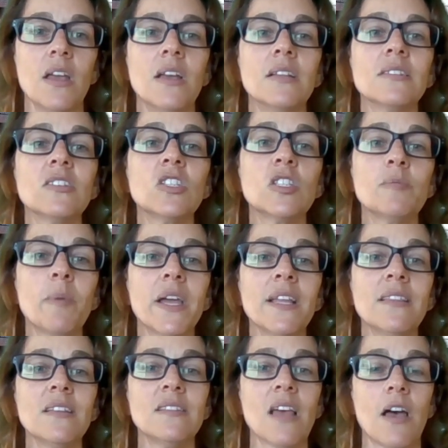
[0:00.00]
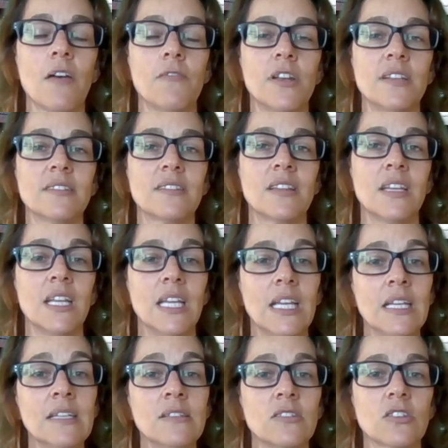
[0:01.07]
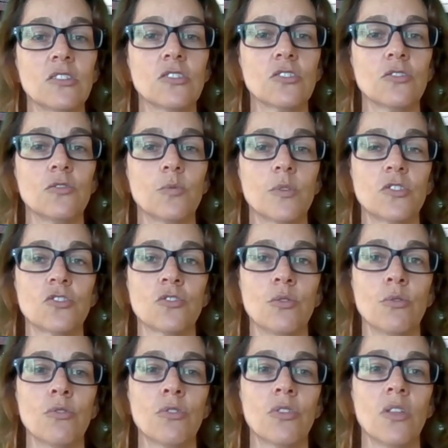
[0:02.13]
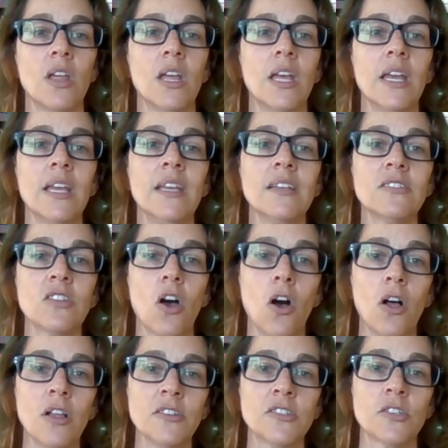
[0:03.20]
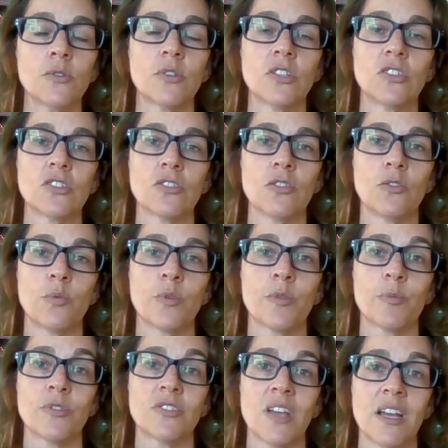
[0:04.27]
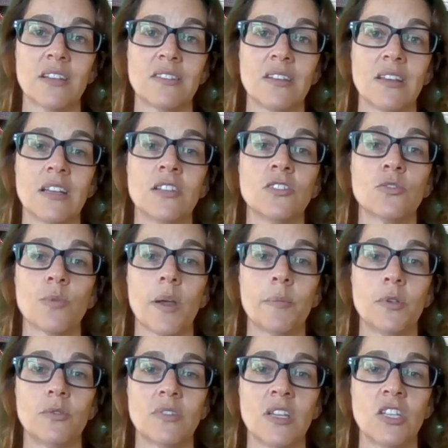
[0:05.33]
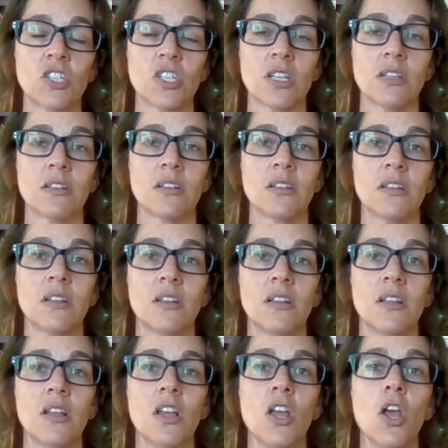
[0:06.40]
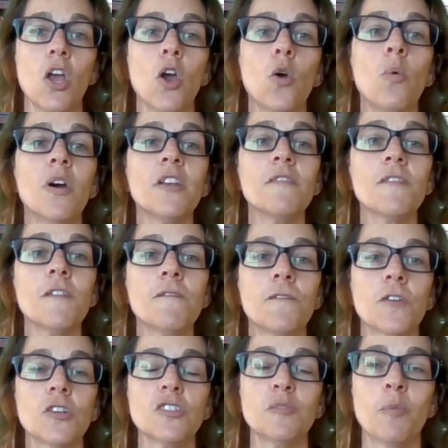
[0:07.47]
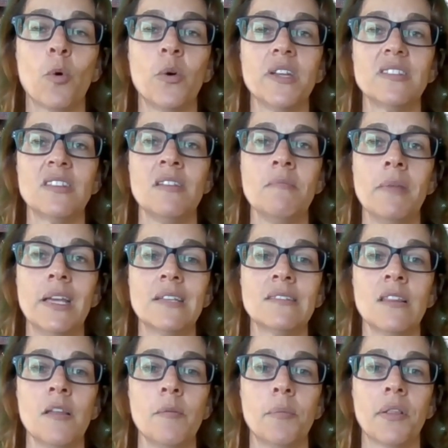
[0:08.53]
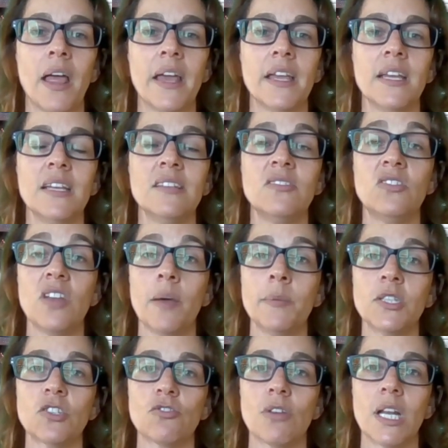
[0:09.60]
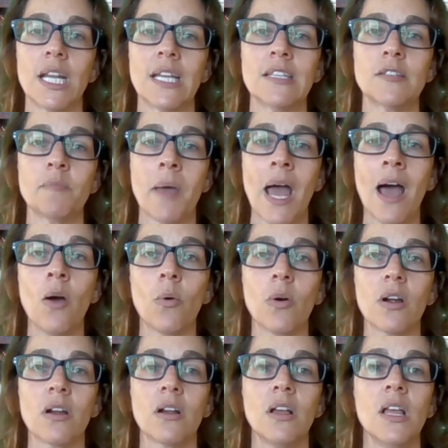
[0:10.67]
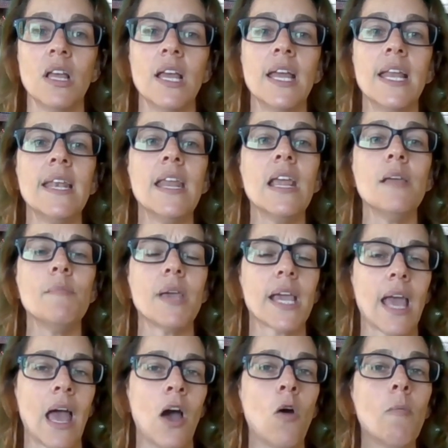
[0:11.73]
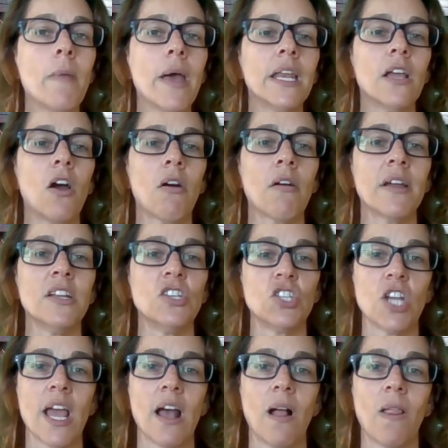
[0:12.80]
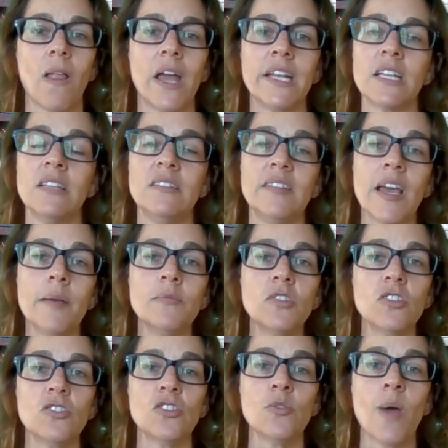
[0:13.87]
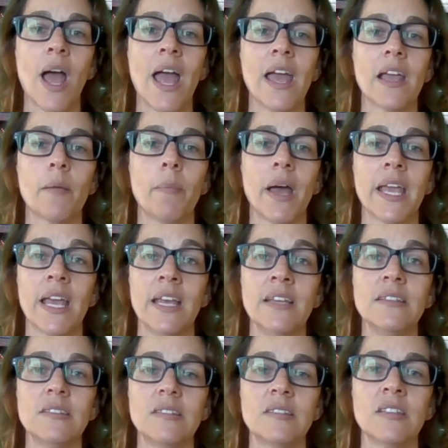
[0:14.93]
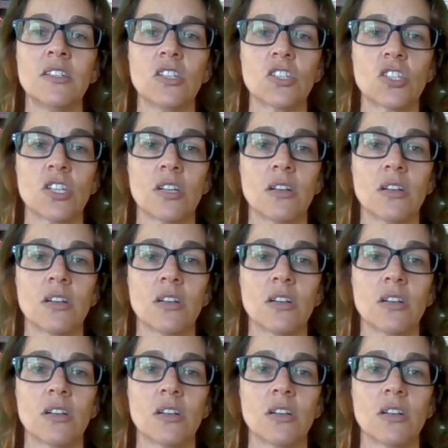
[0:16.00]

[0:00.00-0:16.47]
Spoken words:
Despite this evidence that he is concerned with truth, he is also concerned with protecting his reputation. One of the first points he makes in the play is demonstrating his power, naming how many are in jail and condemned to hang by his signature.